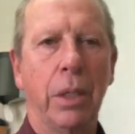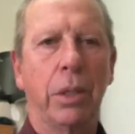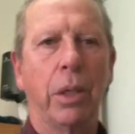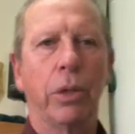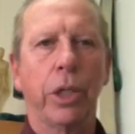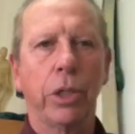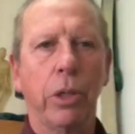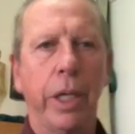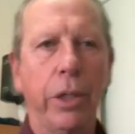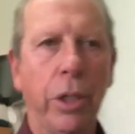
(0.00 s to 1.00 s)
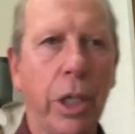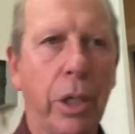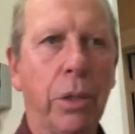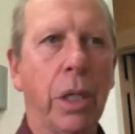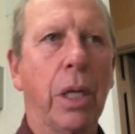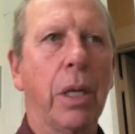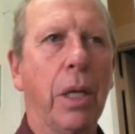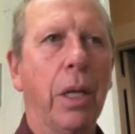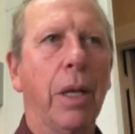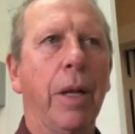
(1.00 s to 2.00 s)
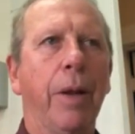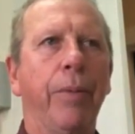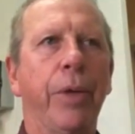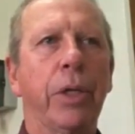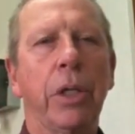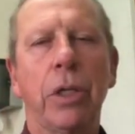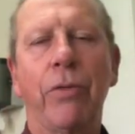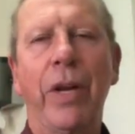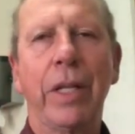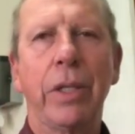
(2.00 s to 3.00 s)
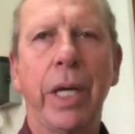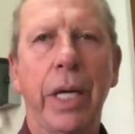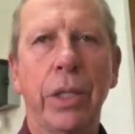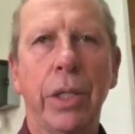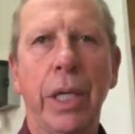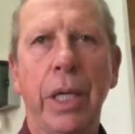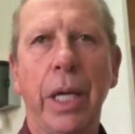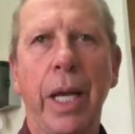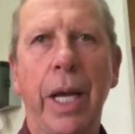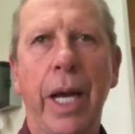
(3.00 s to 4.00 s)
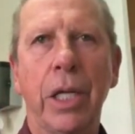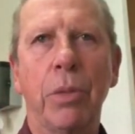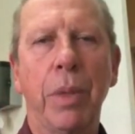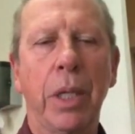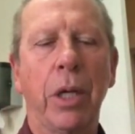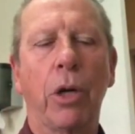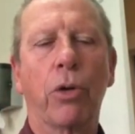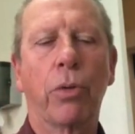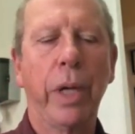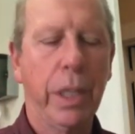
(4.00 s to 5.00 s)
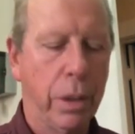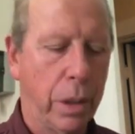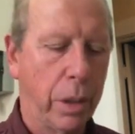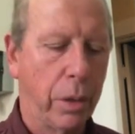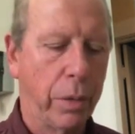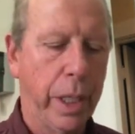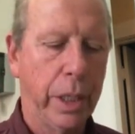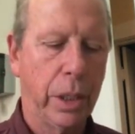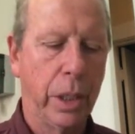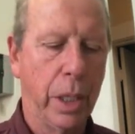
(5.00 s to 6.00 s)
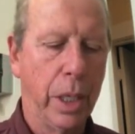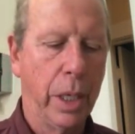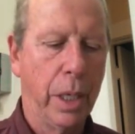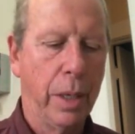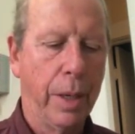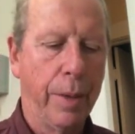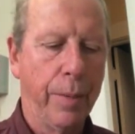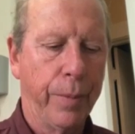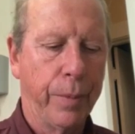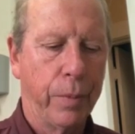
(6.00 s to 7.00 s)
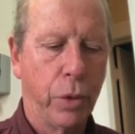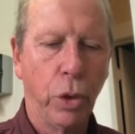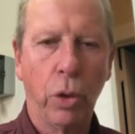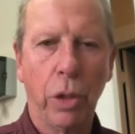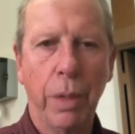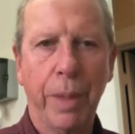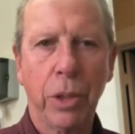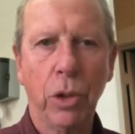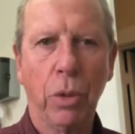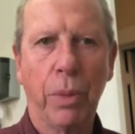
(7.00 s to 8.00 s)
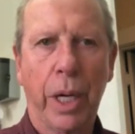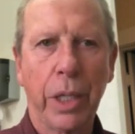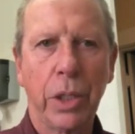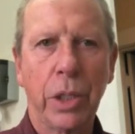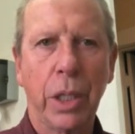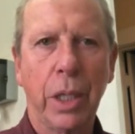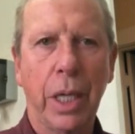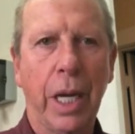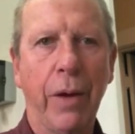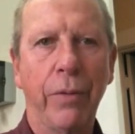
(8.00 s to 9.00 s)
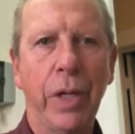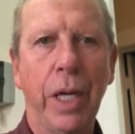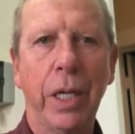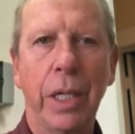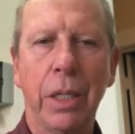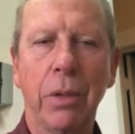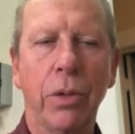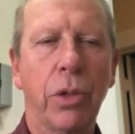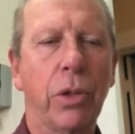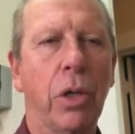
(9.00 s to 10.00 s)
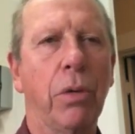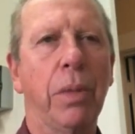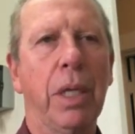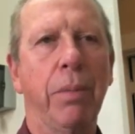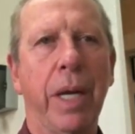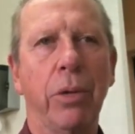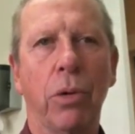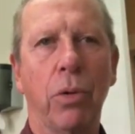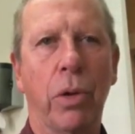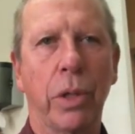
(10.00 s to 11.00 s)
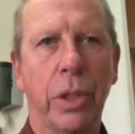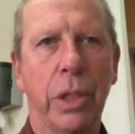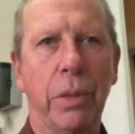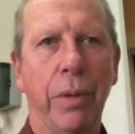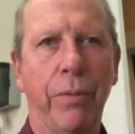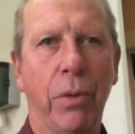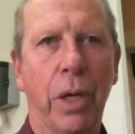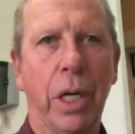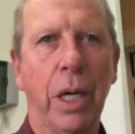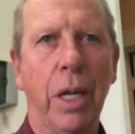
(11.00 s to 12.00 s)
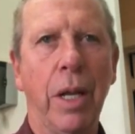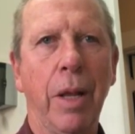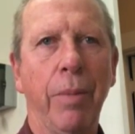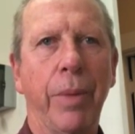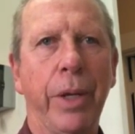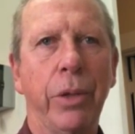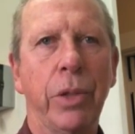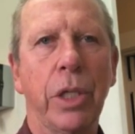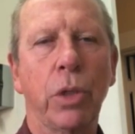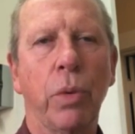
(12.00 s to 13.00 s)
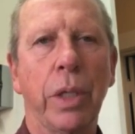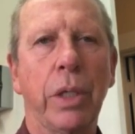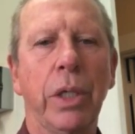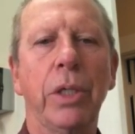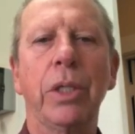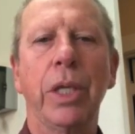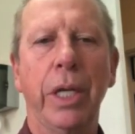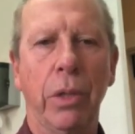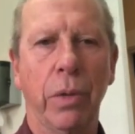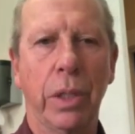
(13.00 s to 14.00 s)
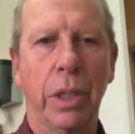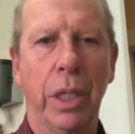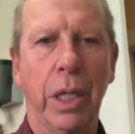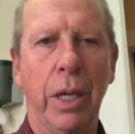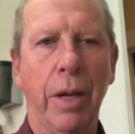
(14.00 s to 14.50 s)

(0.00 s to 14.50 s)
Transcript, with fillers: So just to let you know, this is fantastic. It has been a great, great tool in my toolbox. And I have taken so many manual courses before but I use this one continuously.